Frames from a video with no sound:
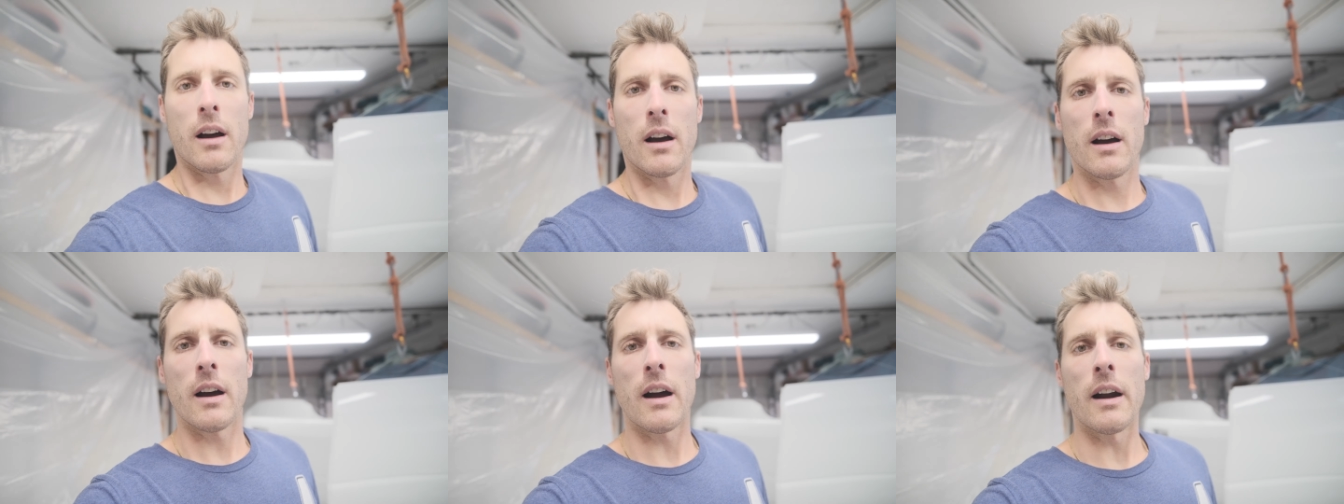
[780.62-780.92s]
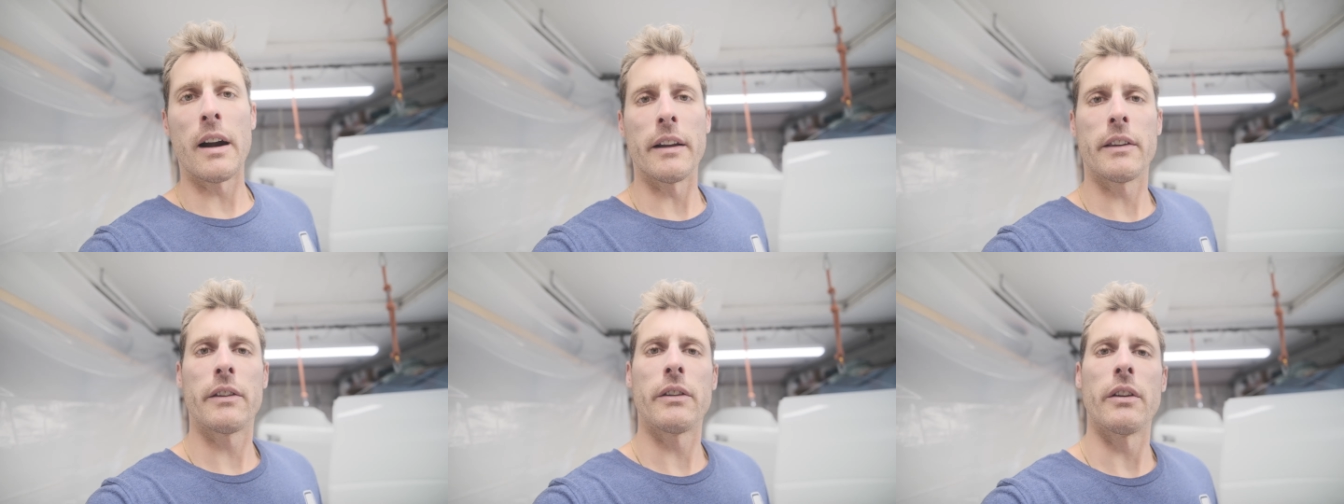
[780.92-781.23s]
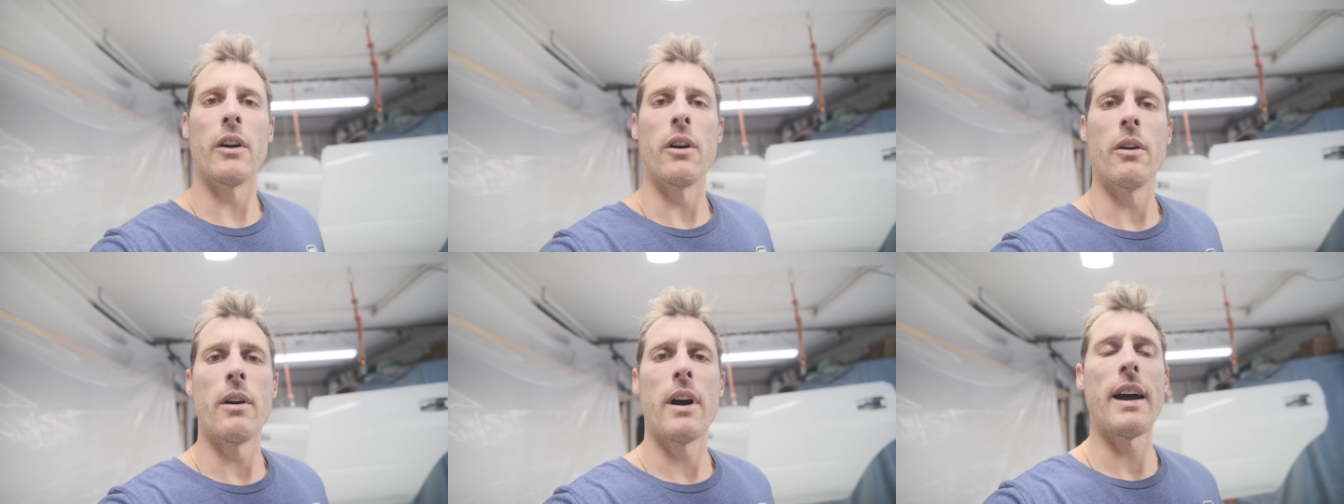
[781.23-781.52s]
All right,
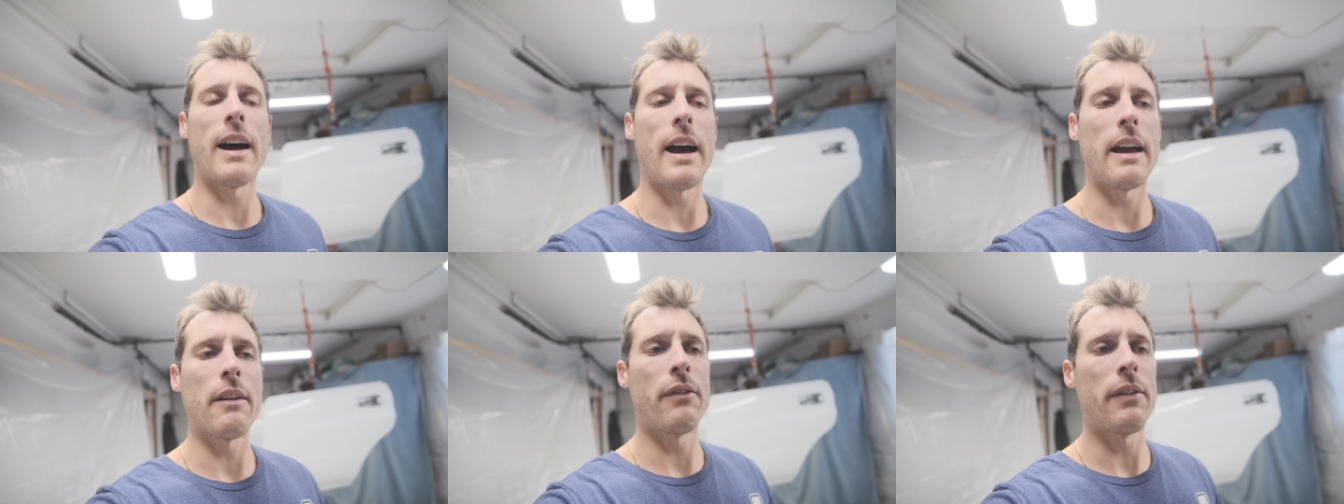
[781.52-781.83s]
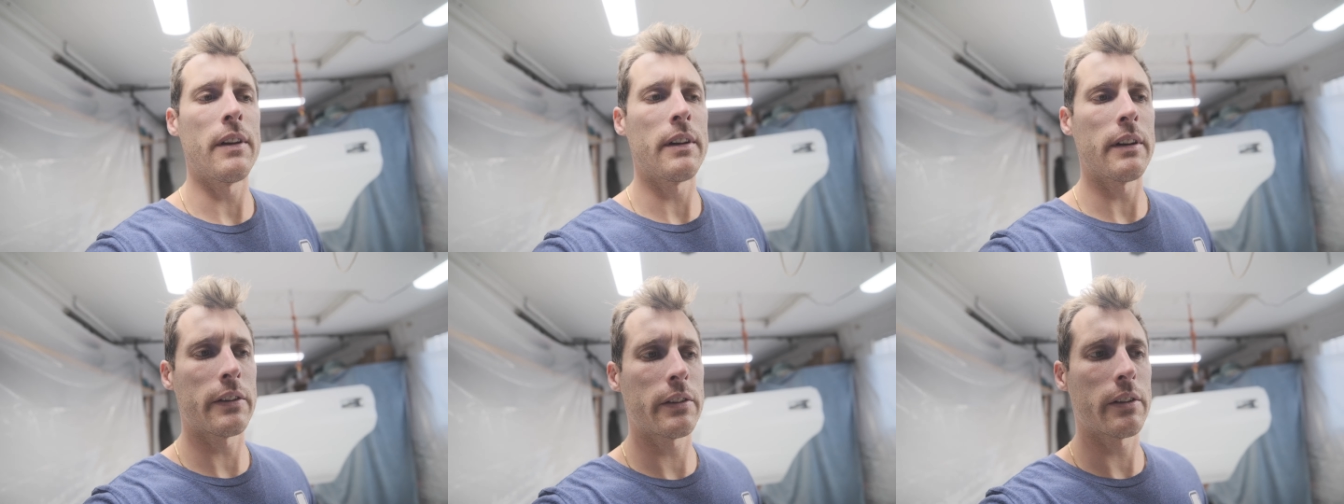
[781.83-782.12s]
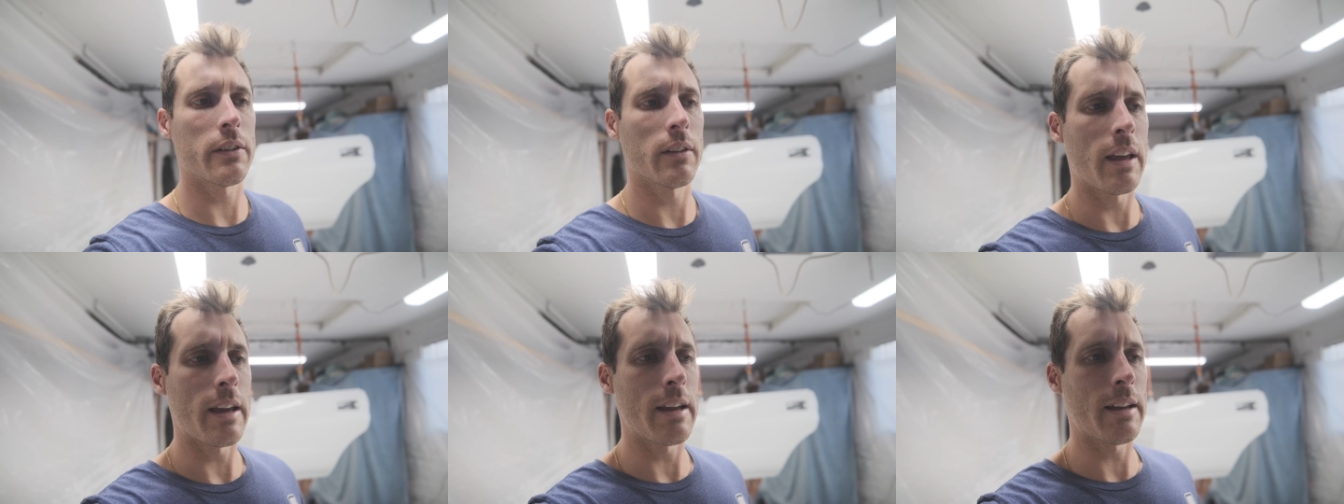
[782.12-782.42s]
so I
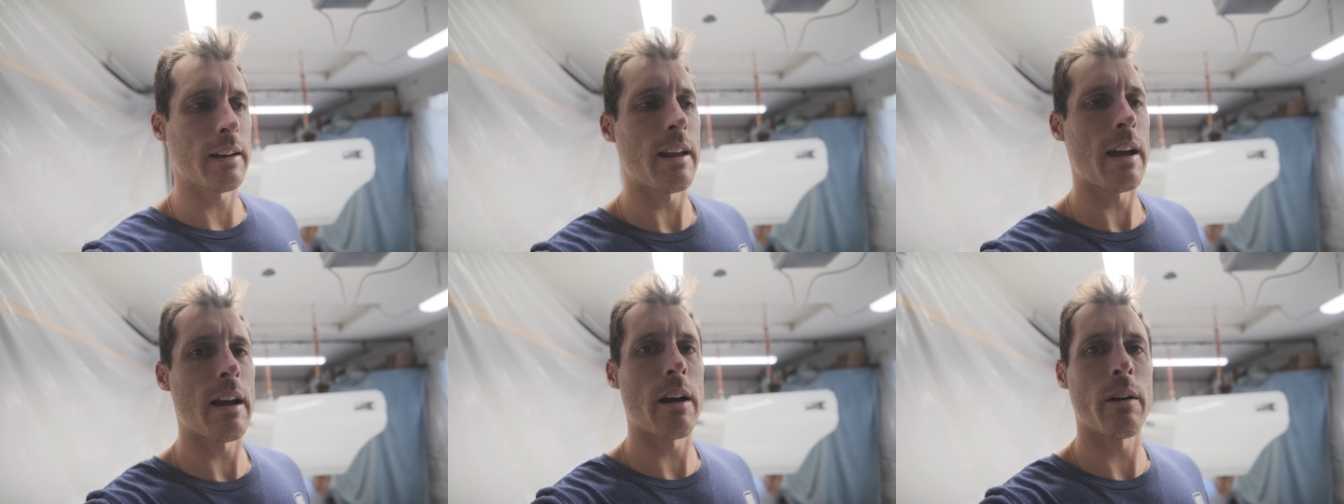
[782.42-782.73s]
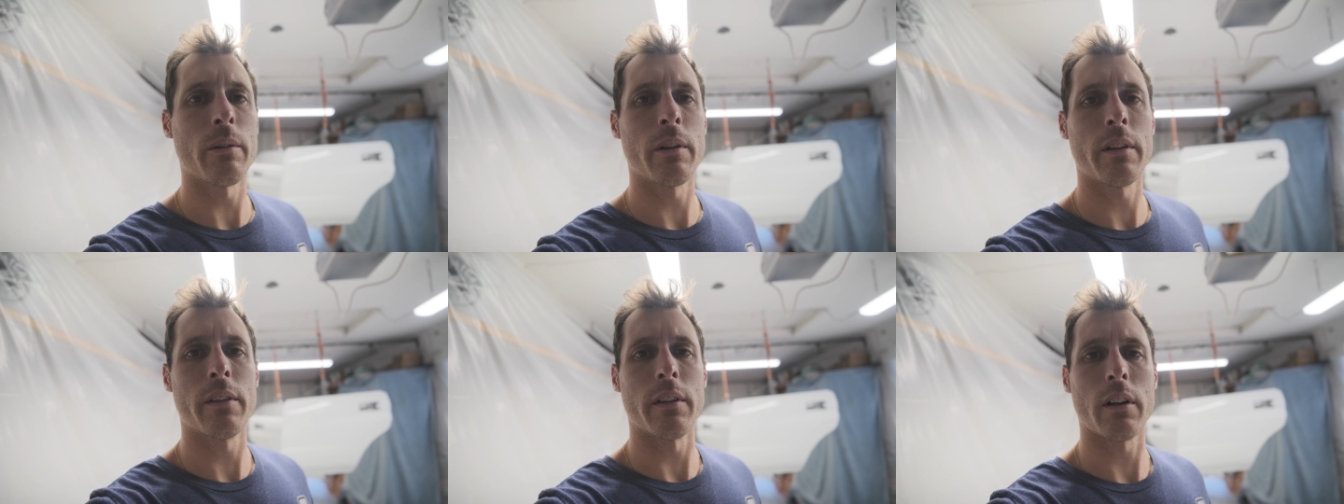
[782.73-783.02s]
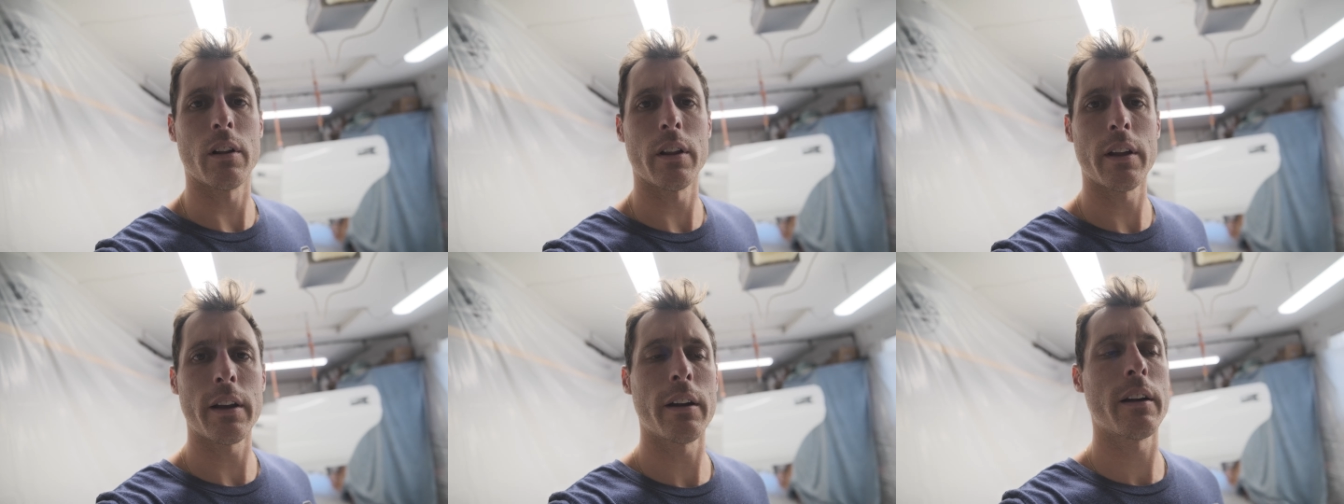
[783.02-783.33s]
finished laying down the
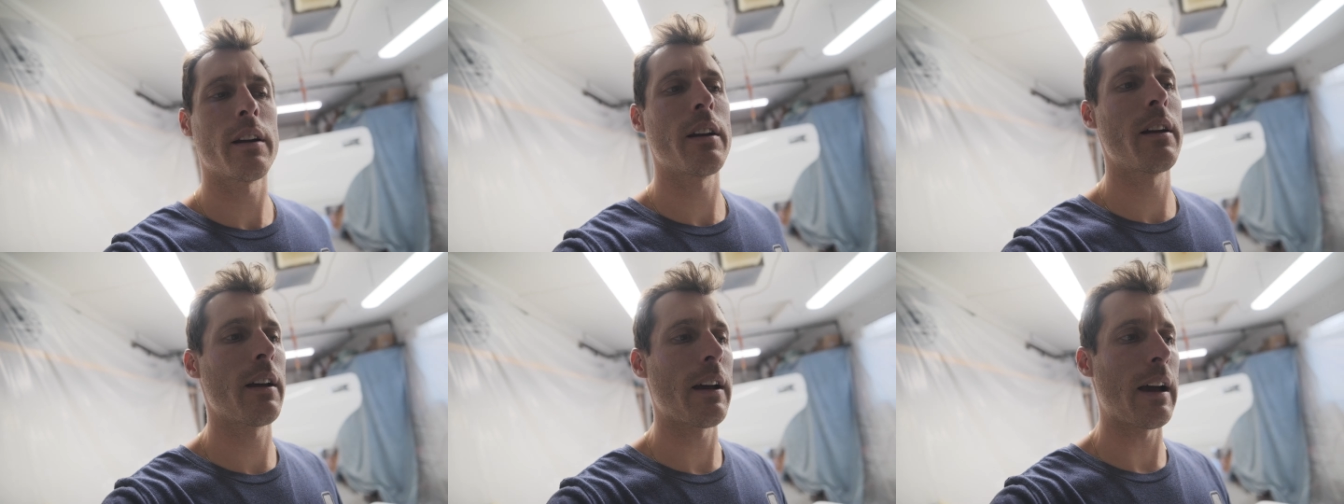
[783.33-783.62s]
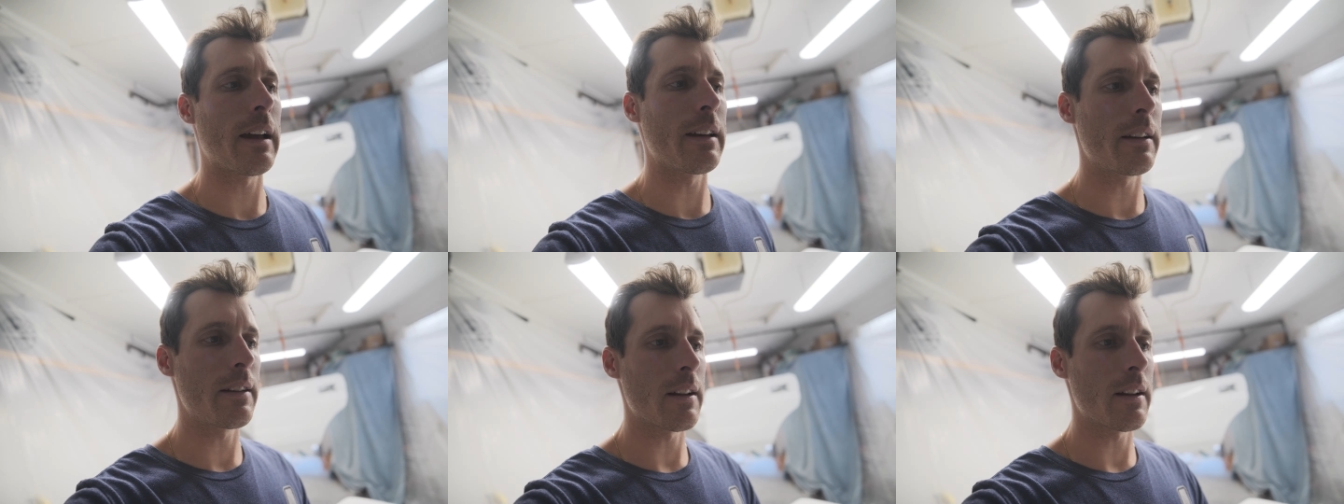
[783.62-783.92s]
clear. I did